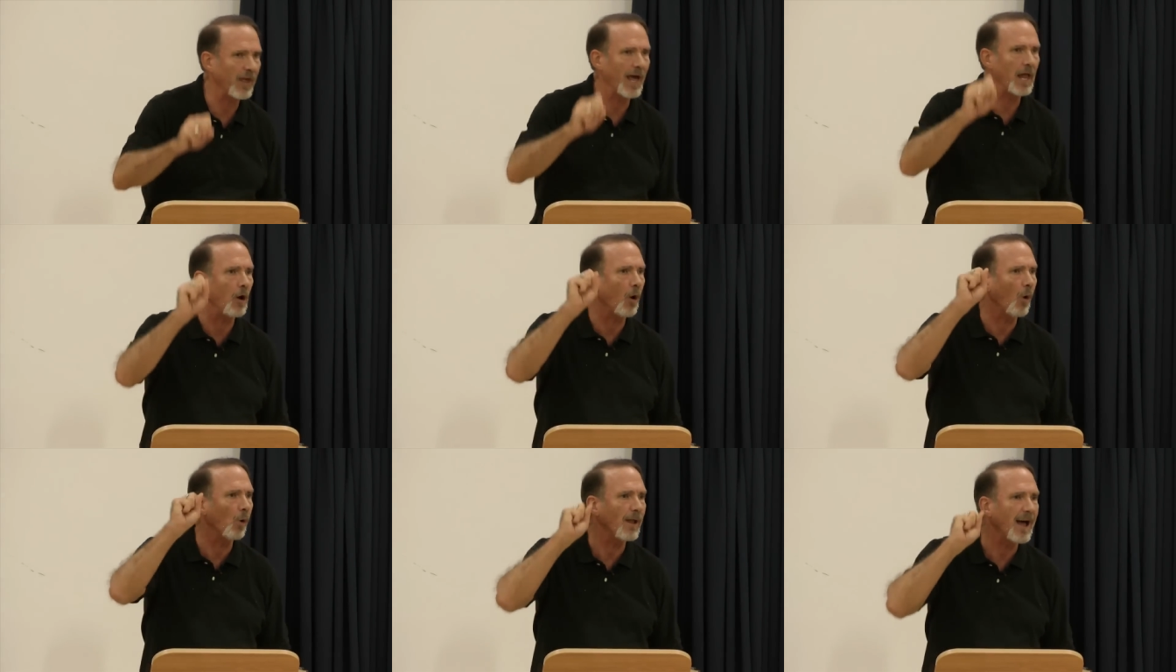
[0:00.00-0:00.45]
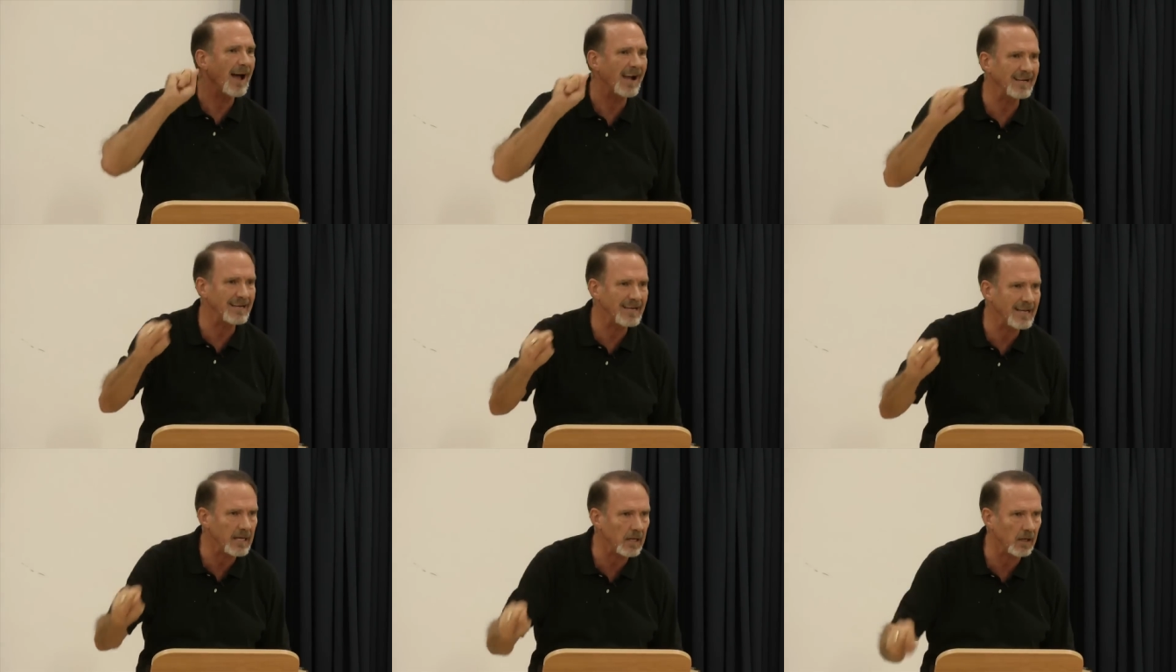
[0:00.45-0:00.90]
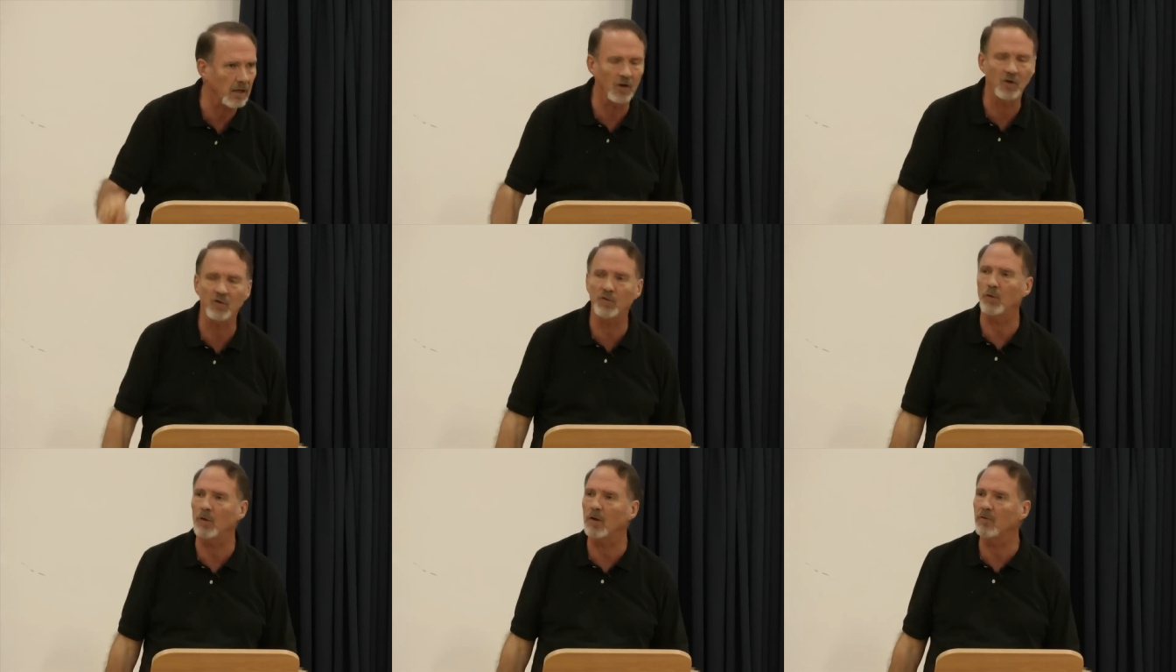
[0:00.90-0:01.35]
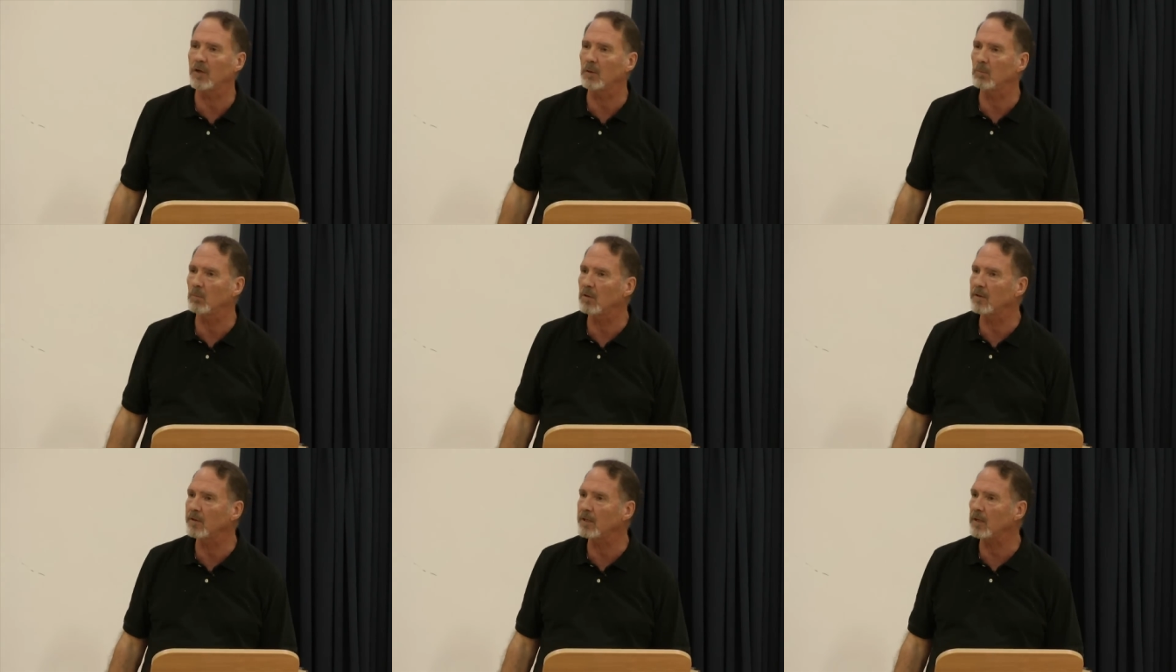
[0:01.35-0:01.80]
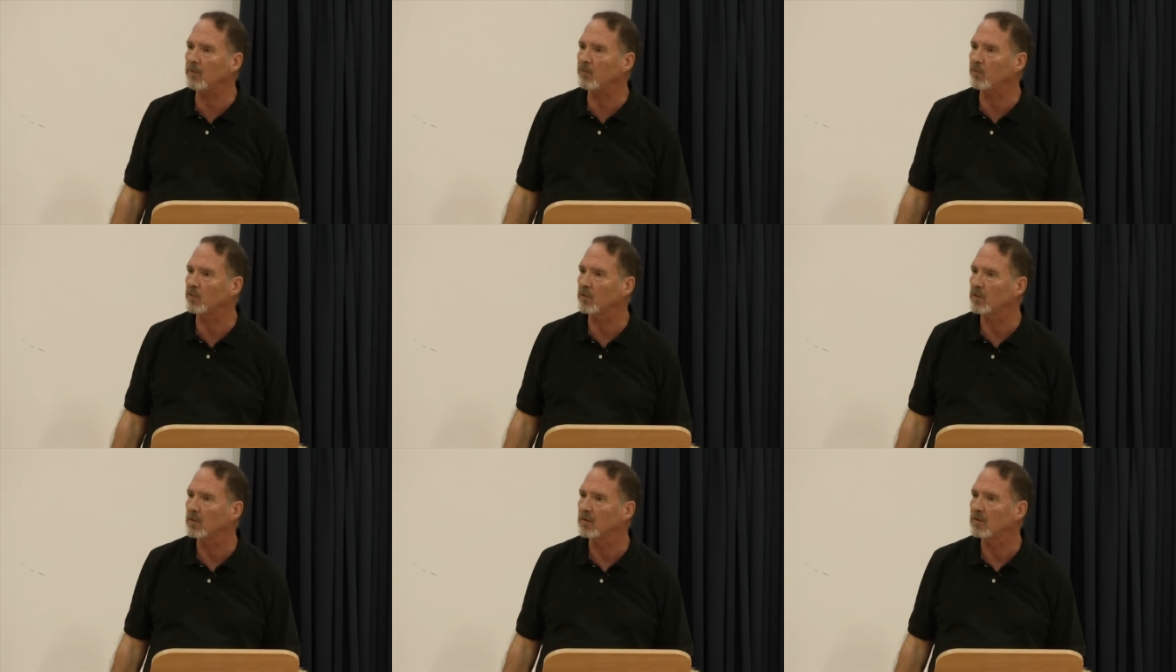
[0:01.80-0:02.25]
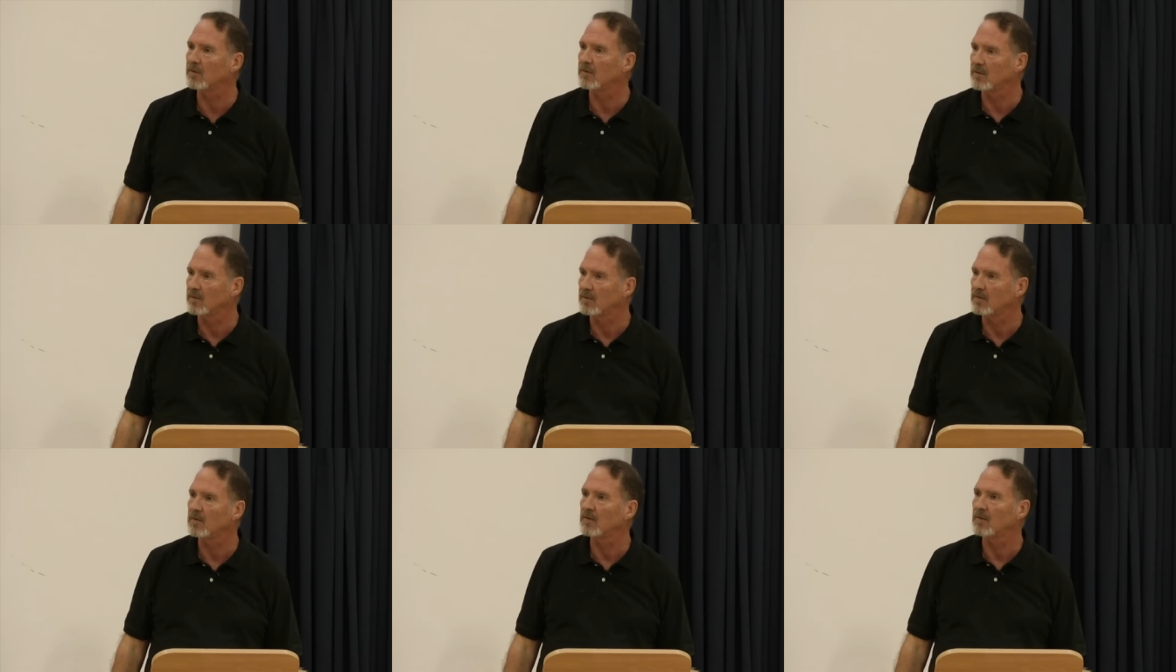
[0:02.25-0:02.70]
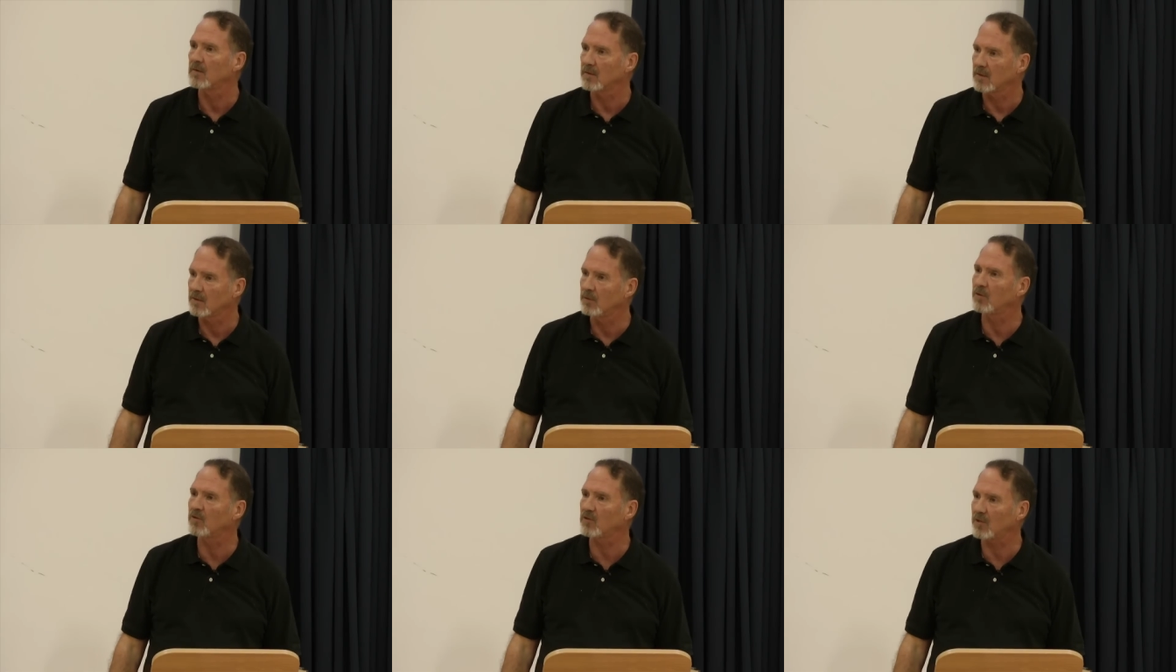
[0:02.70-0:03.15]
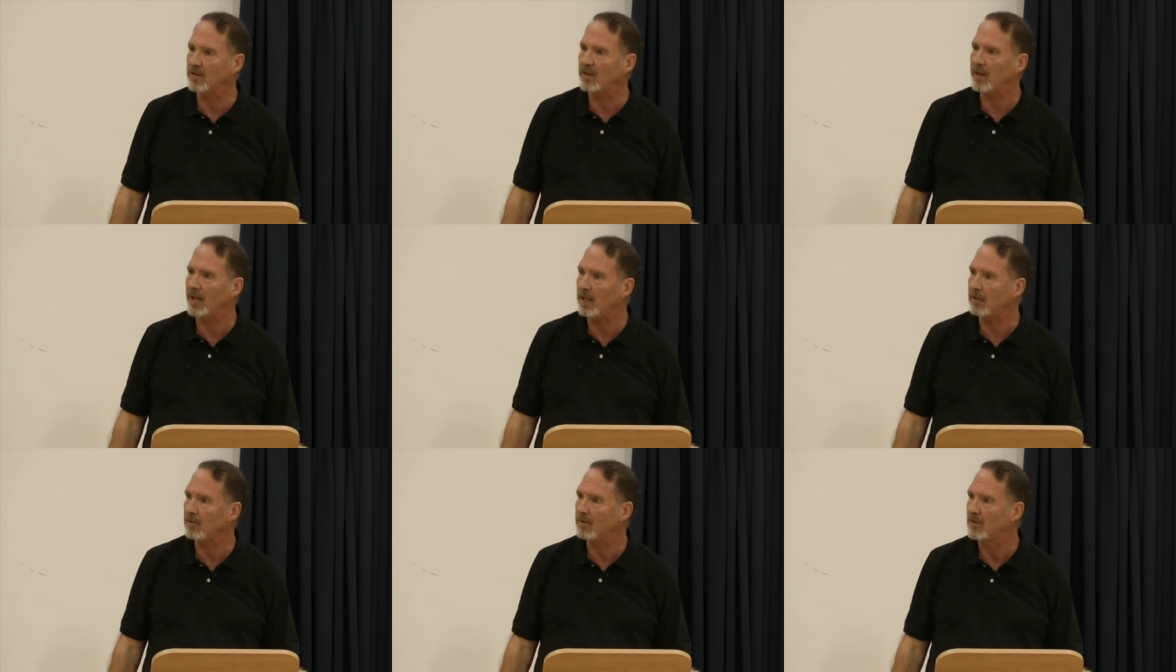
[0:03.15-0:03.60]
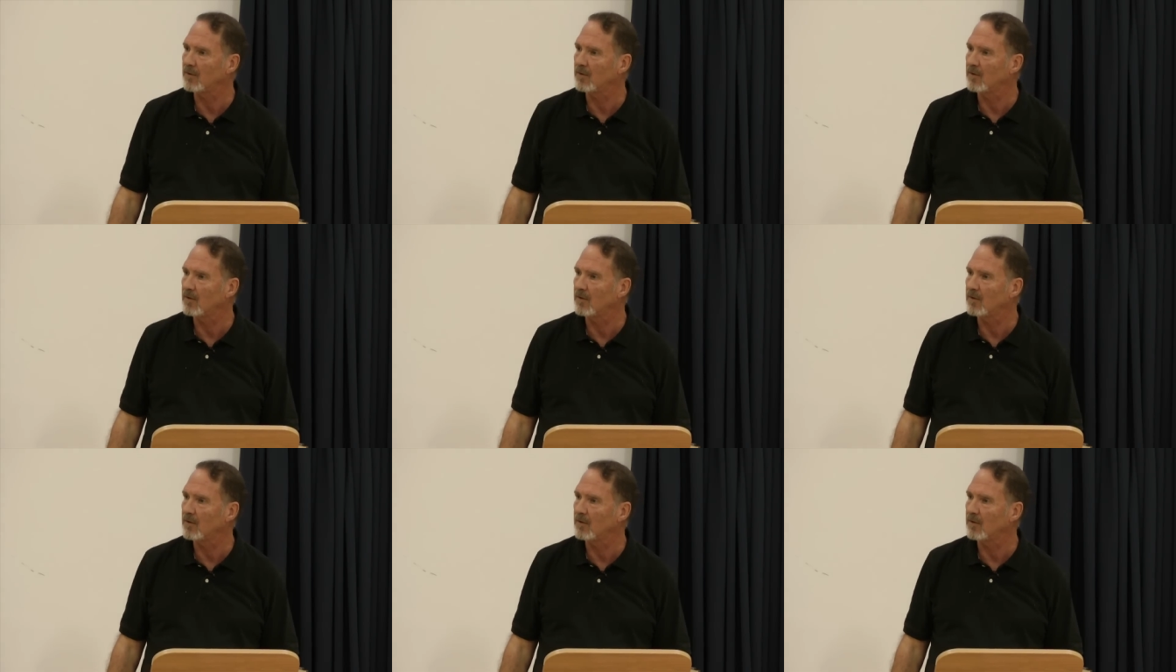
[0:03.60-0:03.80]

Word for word: That whole idea is full of unbelief. You see that?